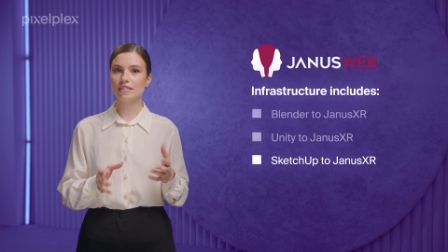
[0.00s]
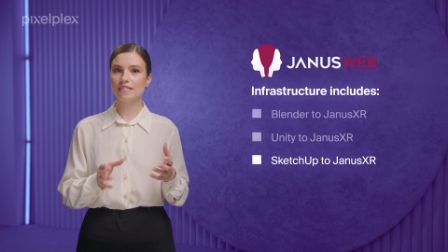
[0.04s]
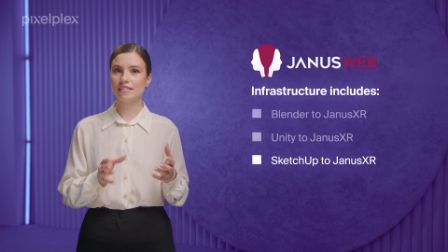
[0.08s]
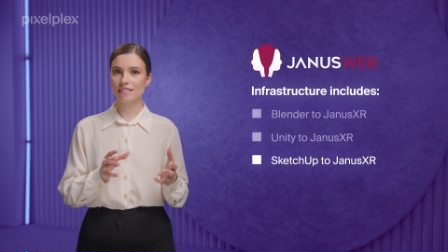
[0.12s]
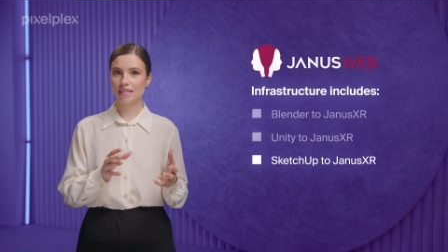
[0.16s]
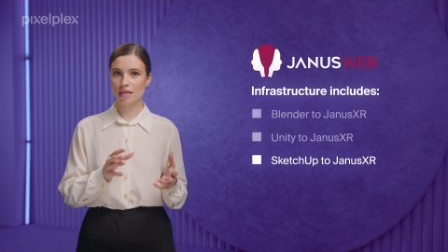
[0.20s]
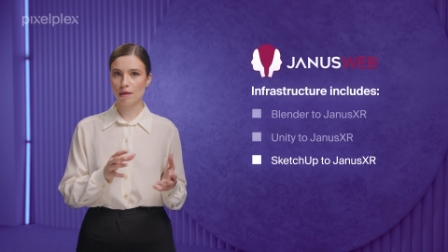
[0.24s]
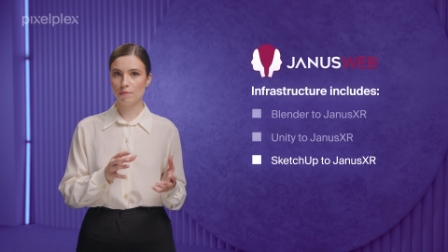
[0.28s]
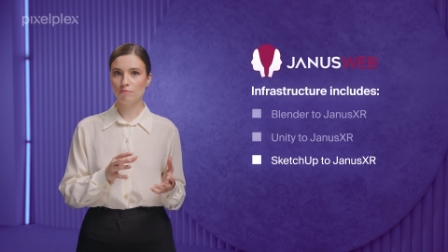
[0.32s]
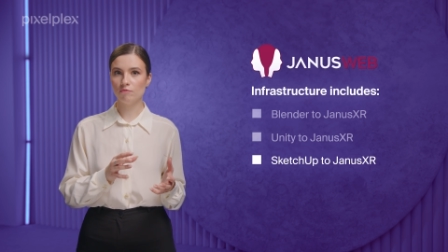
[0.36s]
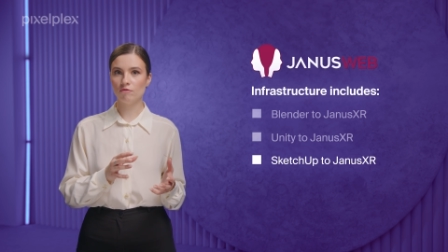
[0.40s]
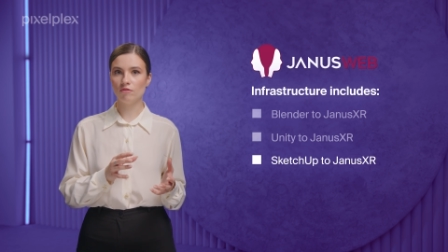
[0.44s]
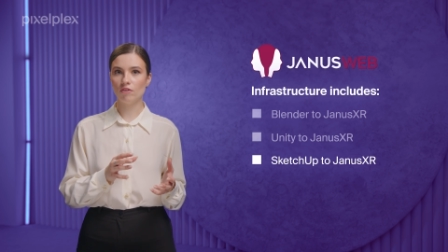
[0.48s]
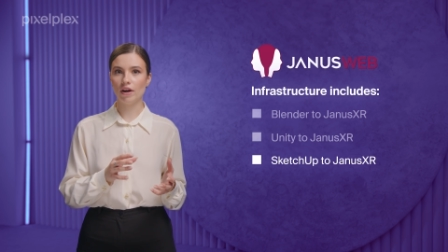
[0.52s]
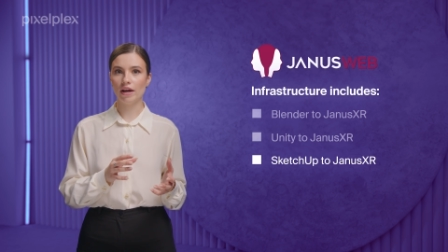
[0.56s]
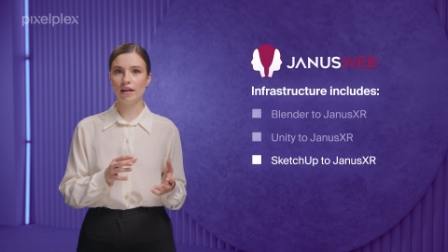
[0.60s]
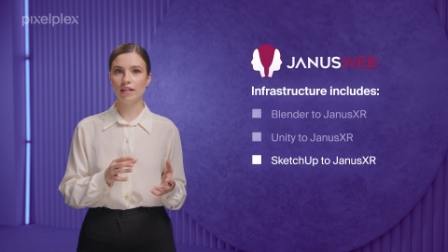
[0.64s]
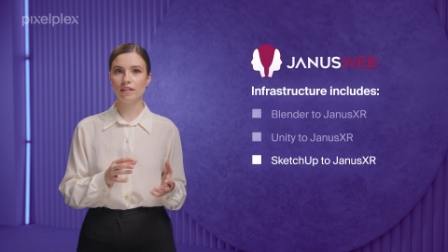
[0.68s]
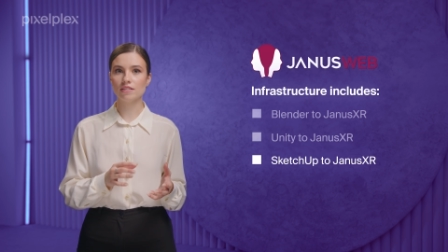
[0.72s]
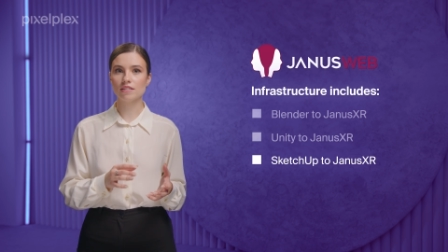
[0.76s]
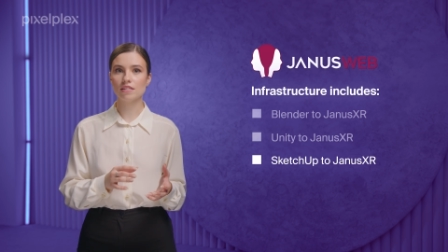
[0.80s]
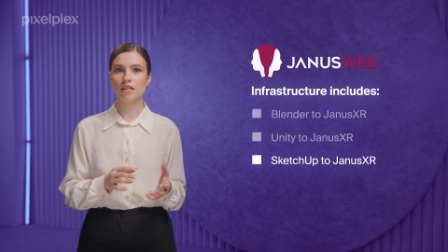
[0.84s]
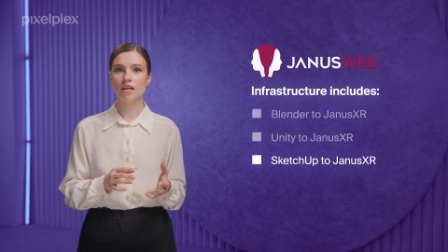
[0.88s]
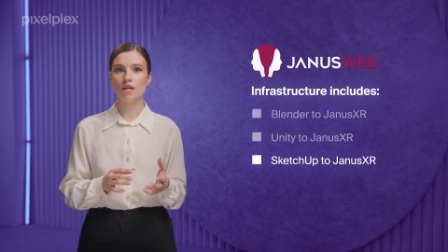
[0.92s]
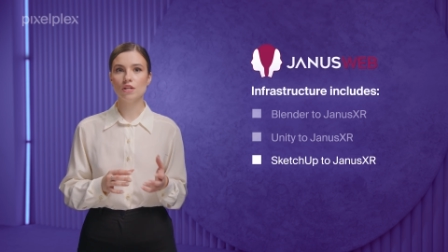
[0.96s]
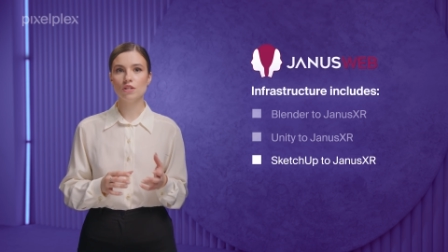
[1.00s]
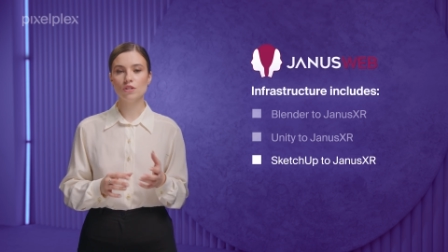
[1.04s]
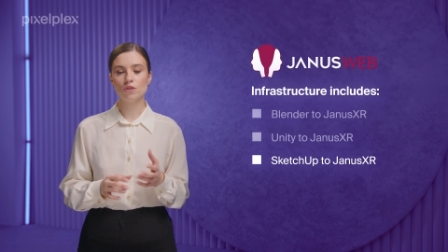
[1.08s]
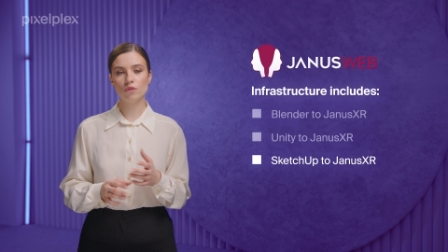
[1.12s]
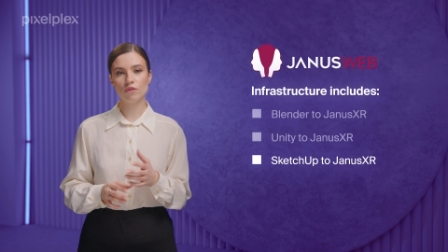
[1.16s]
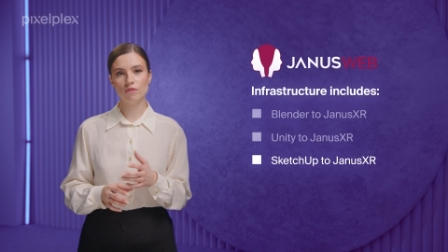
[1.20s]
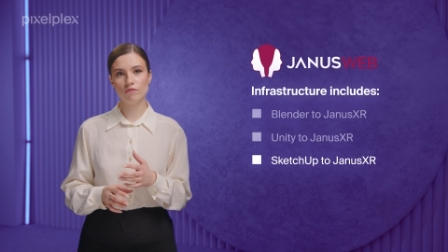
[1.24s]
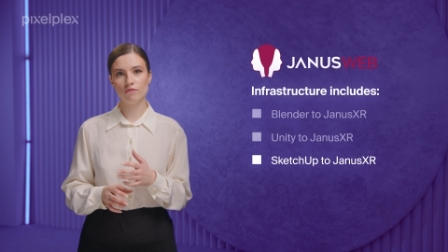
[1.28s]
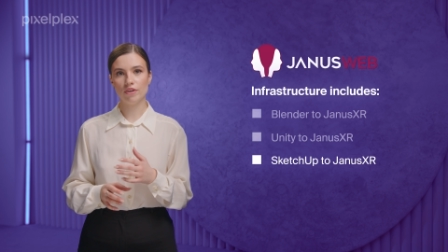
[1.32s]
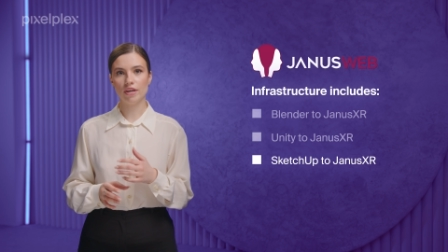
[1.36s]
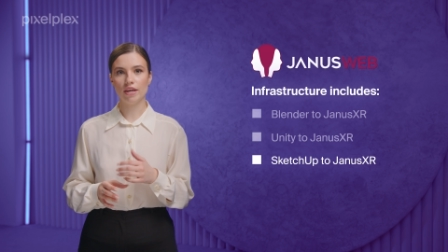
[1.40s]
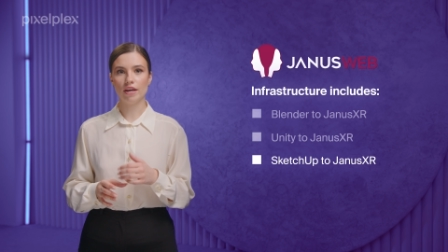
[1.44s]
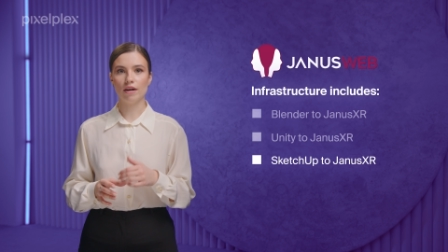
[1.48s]
skip files to
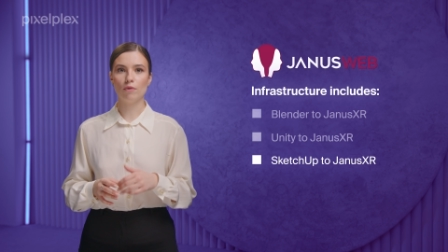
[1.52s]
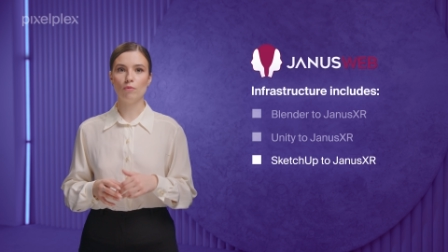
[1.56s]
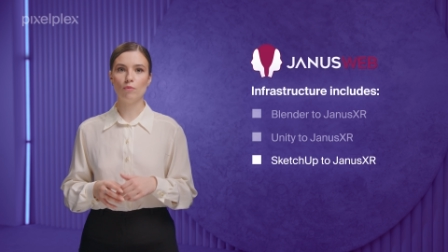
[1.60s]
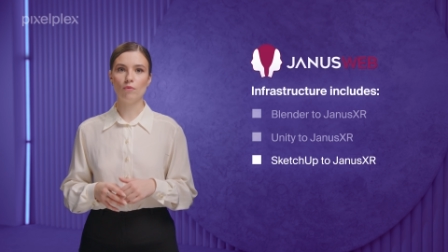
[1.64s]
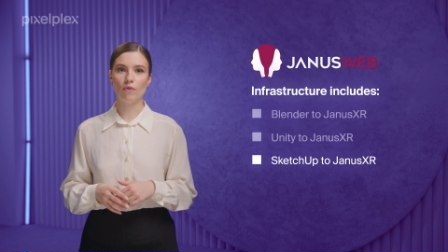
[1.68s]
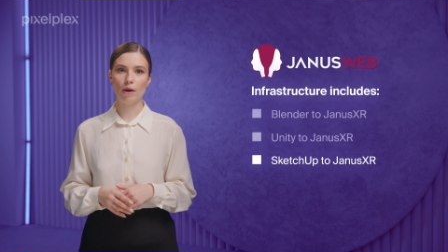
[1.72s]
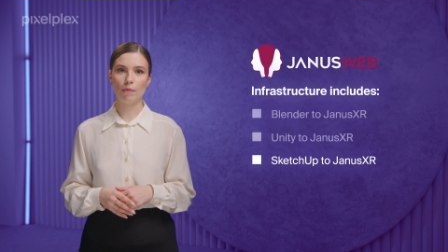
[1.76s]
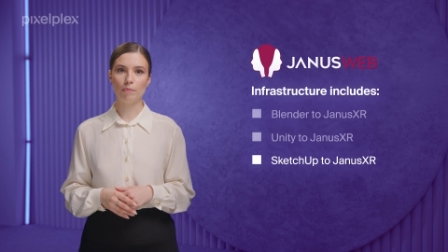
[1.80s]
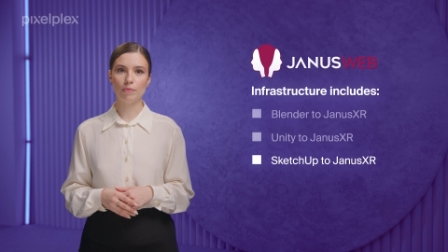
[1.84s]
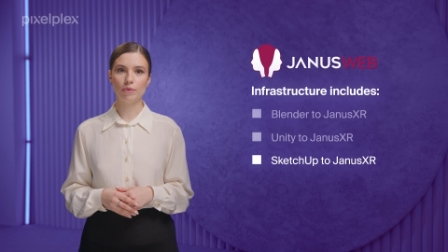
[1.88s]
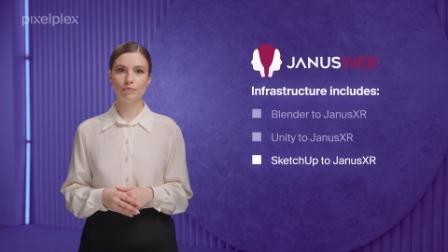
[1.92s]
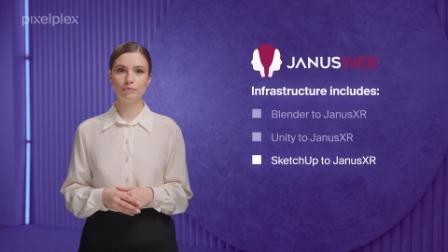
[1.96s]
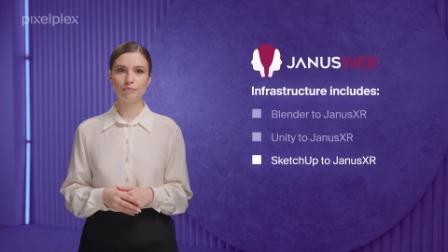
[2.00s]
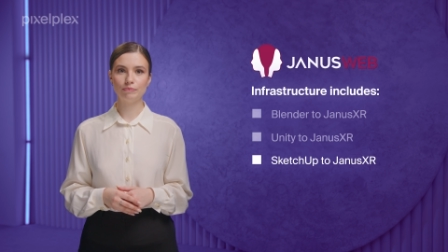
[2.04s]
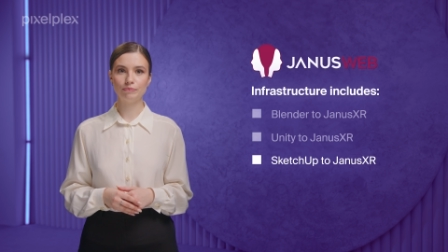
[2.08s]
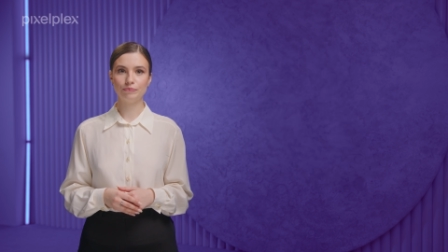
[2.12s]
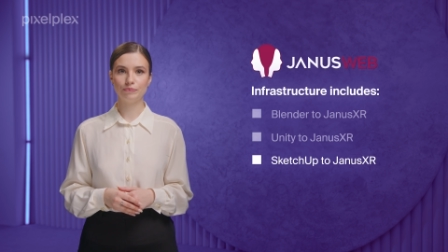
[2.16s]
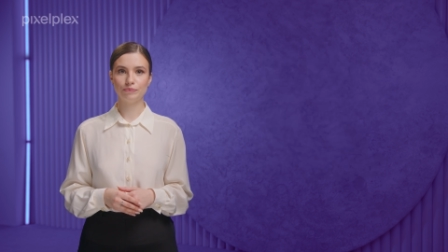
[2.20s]
the VR web.